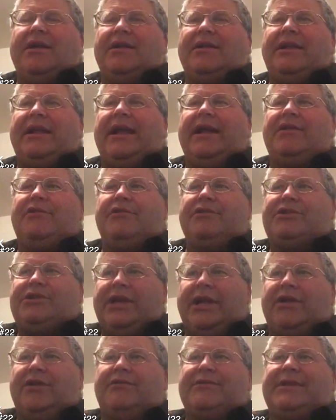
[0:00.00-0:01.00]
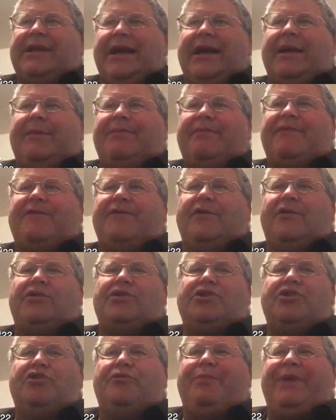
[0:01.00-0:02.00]
that crescendos up for
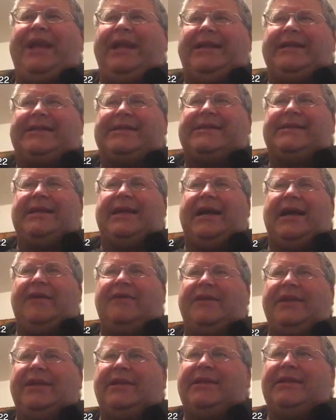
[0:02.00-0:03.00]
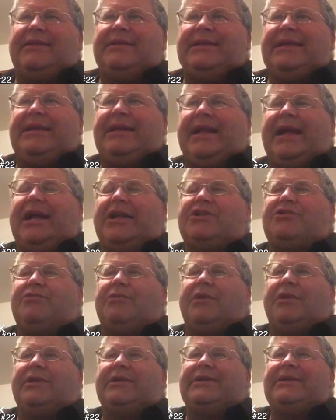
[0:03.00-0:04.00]
2 beats on the D
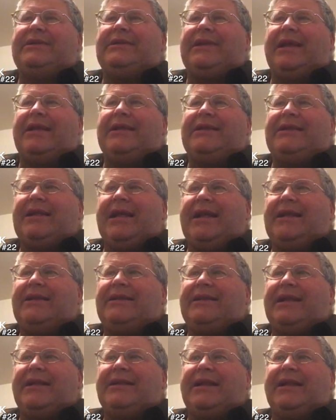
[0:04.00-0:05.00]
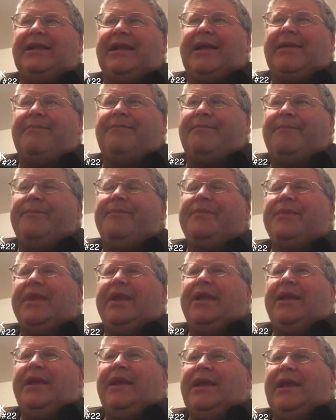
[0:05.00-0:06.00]
natural. Dun dun dun dun dun.
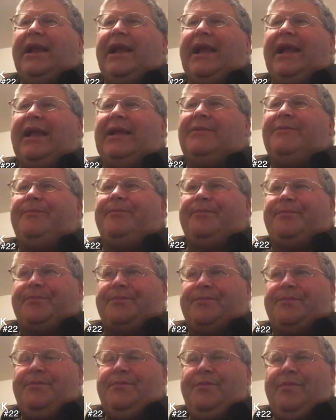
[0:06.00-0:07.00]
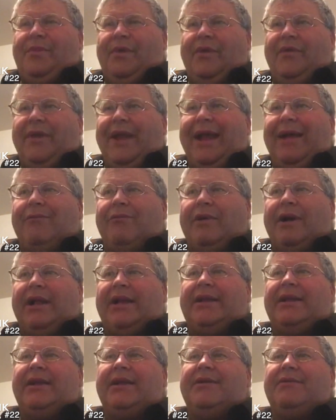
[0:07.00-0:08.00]
And that
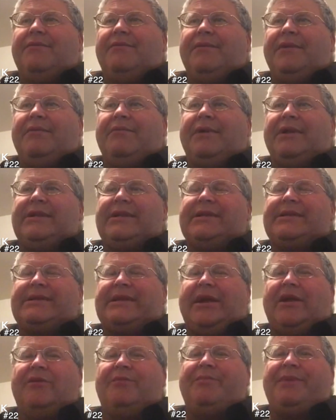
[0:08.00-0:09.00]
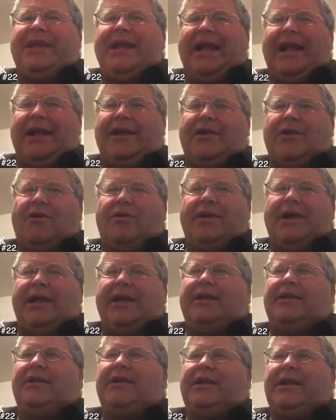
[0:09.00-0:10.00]
one, we want to start piano
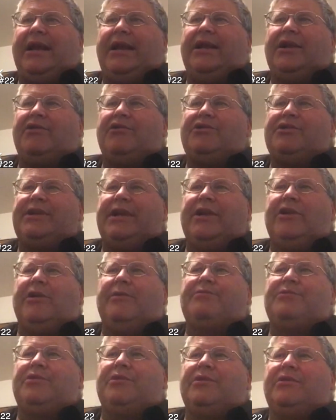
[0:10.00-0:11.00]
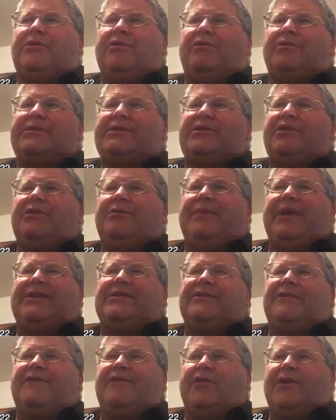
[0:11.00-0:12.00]
and kind of crescendo up to close to a
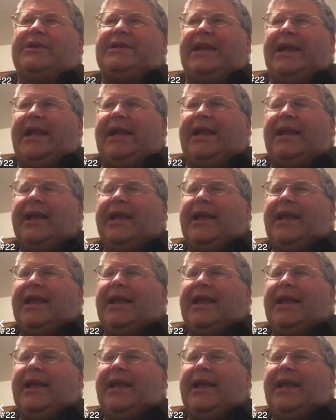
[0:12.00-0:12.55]
mezzo forte.